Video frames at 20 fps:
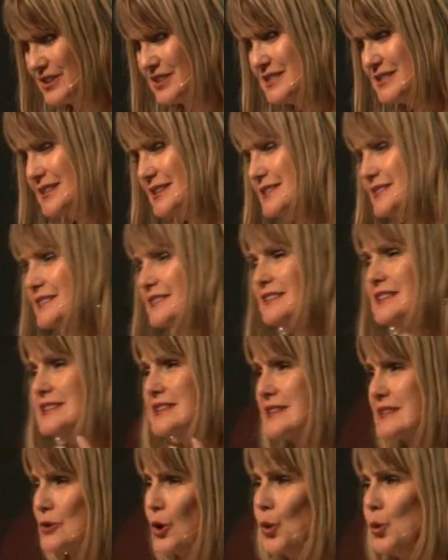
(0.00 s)
this is this
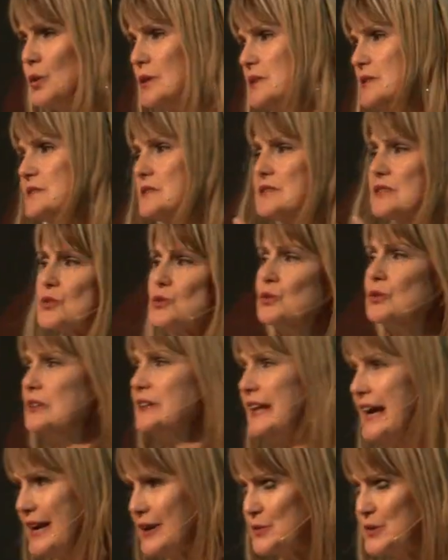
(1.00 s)
is old school
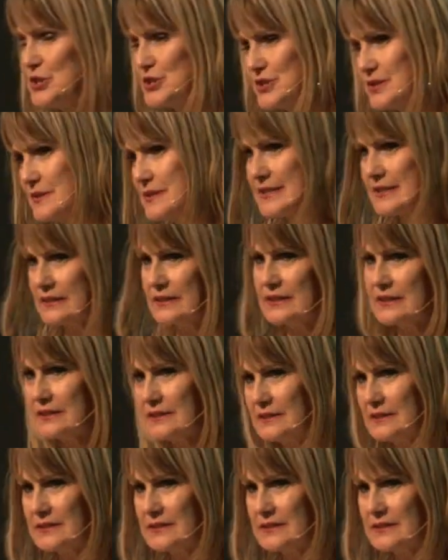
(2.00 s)
language, so it's a little